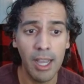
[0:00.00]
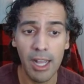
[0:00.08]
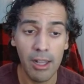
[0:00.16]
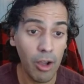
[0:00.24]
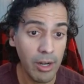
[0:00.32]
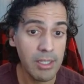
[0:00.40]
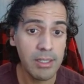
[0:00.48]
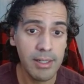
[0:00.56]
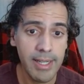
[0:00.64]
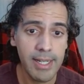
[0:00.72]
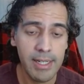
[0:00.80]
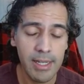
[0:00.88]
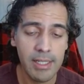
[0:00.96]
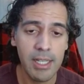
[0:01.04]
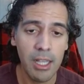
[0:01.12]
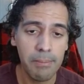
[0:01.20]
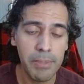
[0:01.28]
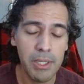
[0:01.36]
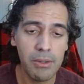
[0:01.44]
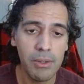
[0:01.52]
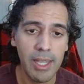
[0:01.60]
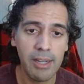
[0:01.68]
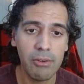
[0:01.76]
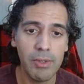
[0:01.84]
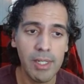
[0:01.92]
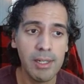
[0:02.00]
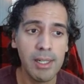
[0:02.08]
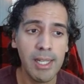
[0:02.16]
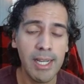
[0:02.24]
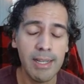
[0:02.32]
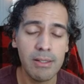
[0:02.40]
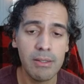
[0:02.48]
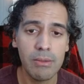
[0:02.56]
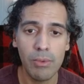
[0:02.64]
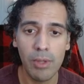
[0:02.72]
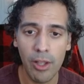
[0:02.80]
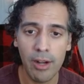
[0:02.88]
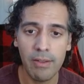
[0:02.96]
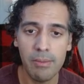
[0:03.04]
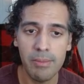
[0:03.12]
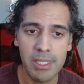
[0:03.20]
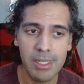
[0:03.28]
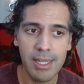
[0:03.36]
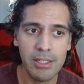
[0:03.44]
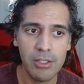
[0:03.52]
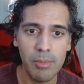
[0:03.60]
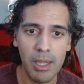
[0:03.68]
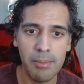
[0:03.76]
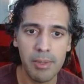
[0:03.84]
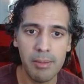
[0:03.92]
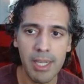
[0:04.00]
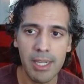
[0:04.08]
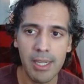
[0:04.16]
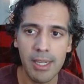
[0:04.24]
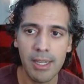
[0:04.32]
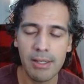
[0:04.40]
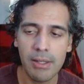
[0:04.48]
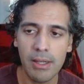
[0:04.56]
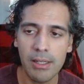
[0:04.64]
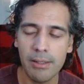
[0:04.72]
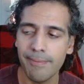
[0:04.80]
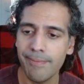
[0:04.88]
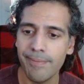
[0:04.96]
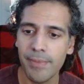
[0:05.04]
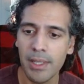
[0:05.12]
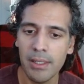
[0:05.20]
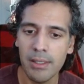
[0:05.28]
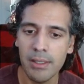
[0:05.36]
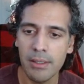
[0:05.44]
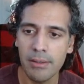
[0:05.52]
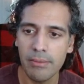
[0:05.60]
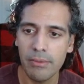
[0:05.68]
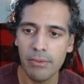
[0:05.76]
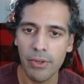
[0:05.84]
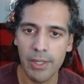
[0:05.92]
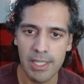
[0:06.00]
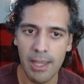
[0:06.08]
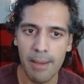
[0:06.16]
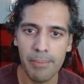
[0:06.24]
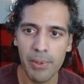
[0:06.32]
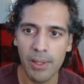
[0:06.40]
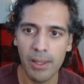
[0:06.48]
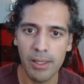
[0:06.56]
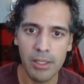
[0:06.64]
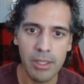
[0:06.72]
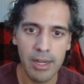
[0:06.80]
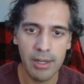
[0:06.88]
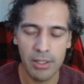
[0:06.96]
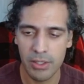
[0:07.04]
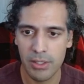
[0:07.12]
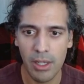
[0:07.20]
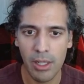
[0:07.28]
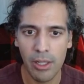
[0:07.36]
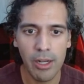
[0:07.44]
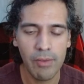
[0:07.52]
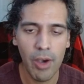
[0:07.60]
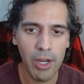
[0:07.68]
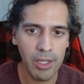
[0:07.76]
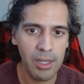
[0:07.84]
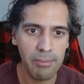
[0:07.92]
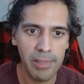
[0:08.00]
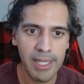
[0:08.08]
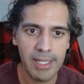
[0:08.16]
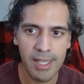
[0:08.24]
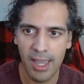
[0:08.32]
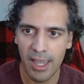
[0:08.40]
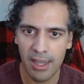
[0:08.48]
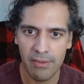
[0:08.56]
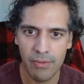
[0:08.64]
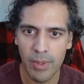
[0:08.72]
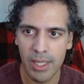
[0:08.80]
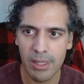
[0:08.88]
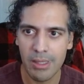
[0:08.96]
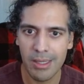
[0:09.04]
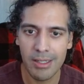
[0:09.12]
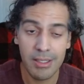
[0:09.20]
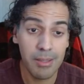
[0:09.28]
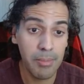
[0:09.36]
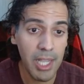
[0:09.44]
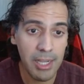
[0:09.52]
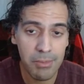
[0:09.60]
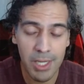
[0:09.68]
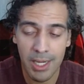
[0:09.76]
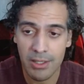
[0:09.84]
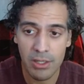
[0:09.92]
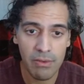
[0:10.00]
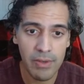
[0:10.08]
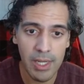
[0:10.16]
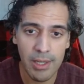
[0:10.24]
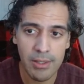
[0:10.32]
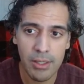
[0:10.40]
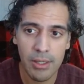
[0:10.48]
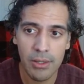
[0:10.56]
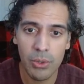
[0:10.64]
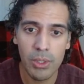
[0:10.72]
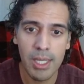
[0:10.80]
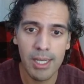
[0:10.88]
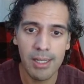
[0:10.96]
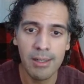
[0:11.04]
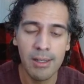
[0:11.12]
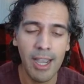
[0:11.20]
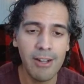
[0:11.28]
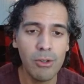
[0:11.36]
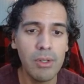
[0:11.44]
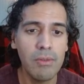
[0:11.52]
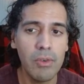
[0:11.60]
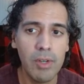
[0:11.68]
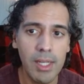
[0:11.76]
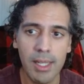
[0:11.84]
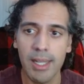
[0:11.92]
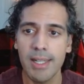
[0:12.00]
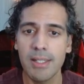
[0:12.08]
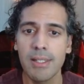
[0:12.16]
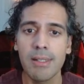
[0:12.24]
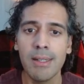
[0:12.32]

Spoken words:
honestly, it does help you like realize a lot of the mistakes you might be making. For example, there's a lot of autocompletes I have with Sublime Text or VS Code that I don't even realize.